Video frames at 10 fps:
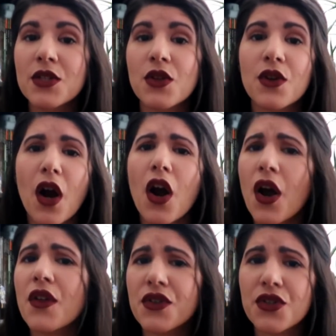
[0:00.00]
So there
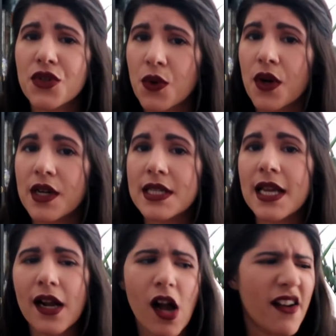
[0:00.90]
are other
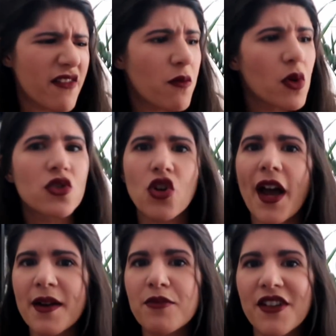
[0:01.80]
stores, and I kind of will
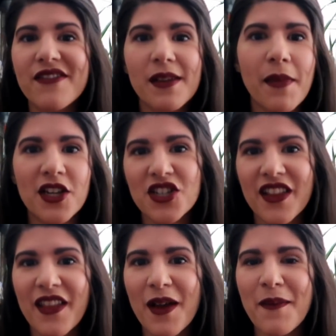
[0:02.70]
try to briefly
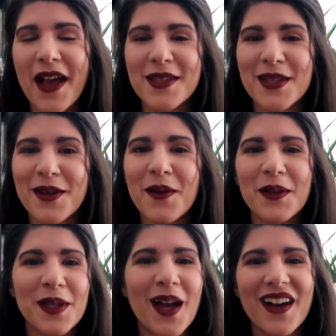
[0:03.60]
mention them as I
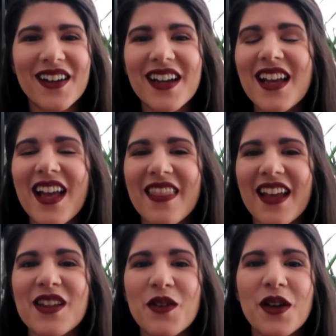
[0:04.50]
go along,
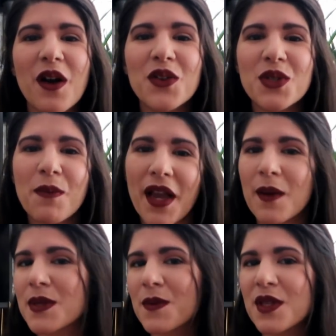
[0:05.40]
that you can also
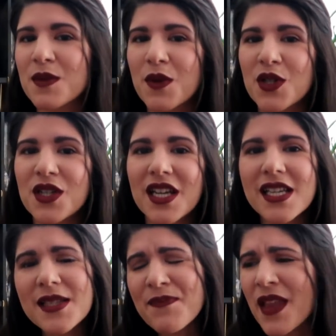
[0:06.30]
pick up some of this
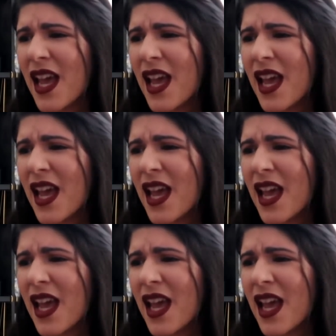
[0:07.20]
merchandise.